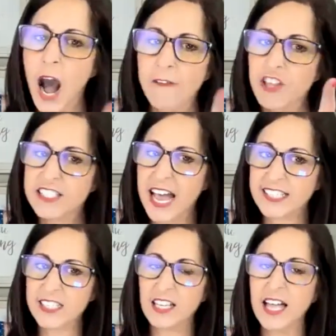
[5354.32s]
of the
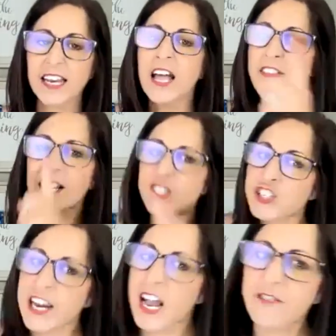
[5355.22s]
desolate than
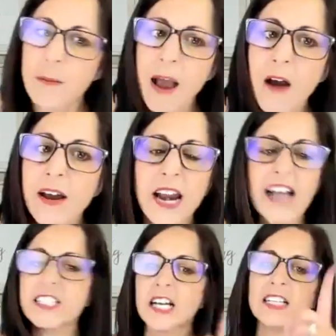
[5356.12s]
she of the married. I
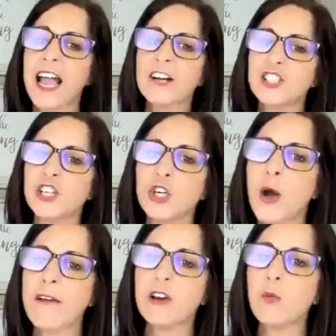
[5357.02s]
declare to you,
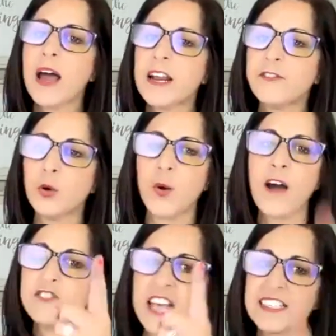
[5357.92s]
every one of you who
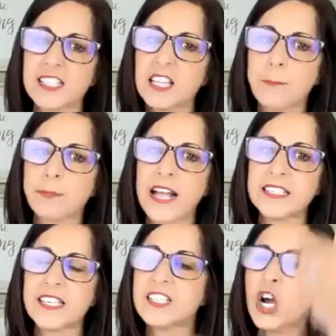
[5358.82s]
have desolate
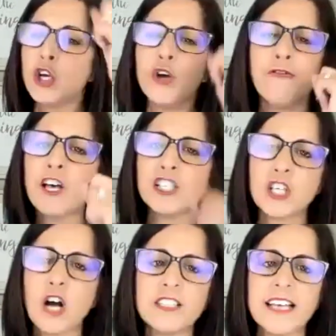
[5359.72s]
places, you feel
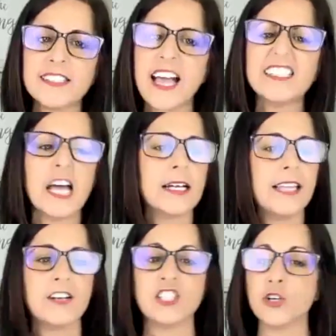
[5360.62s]
so desolate. I
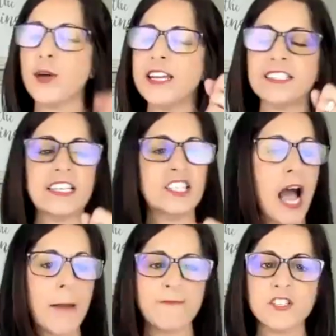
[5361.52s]
declare to you, it is the
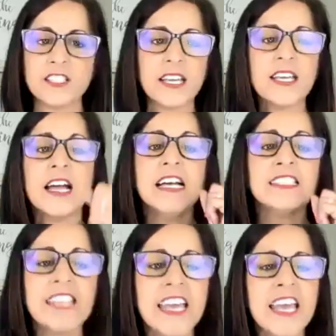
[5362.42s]
time for singing.
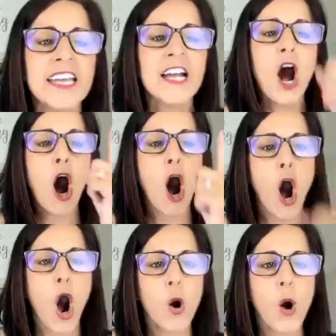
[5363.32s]
Sing,
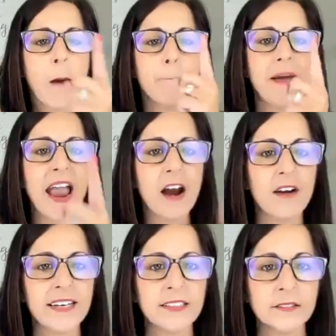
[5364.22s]
O
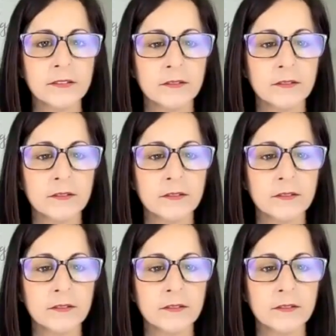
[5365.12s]
barren,